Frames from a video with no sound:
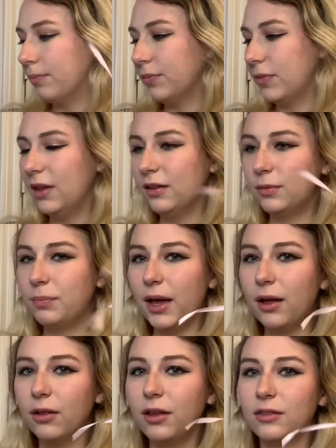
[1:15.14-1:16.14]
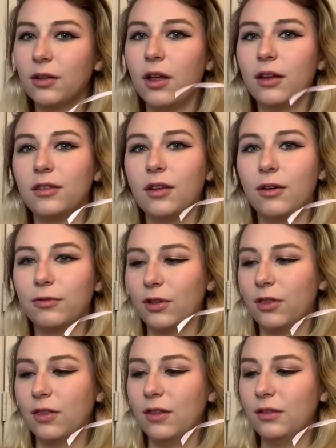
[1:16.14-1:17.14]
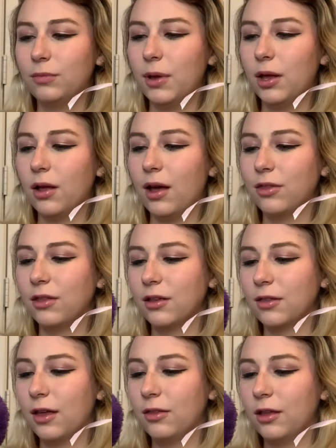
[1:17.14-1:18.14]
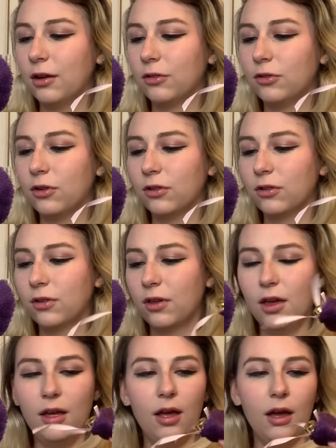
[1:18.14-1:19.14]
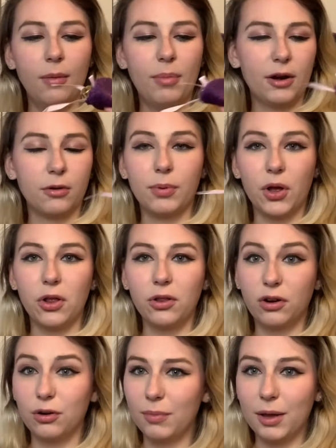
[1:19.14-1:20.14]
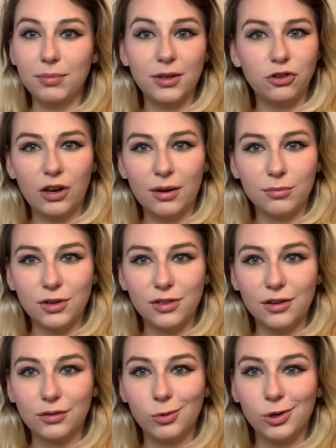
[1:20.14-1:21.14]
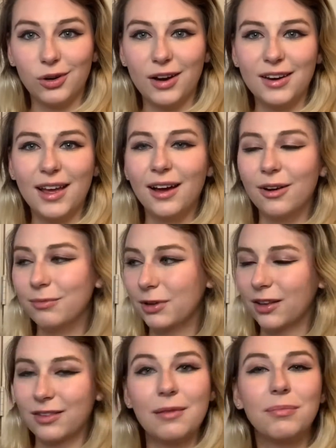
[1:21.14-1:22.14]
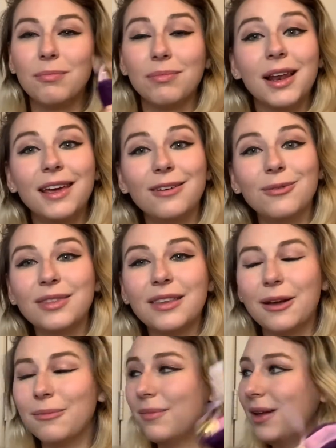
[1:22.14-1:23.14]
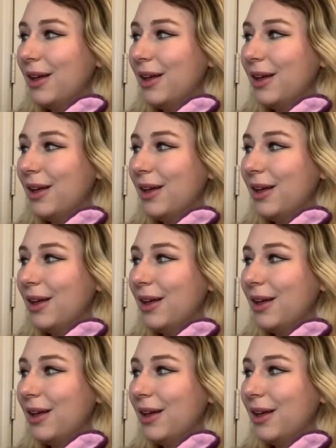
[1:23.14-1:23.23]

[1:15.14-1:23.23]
This bell is a lot softer than this bell. I think that there's just a better ball, or it might be jammed in this one right now because I've been playing with them.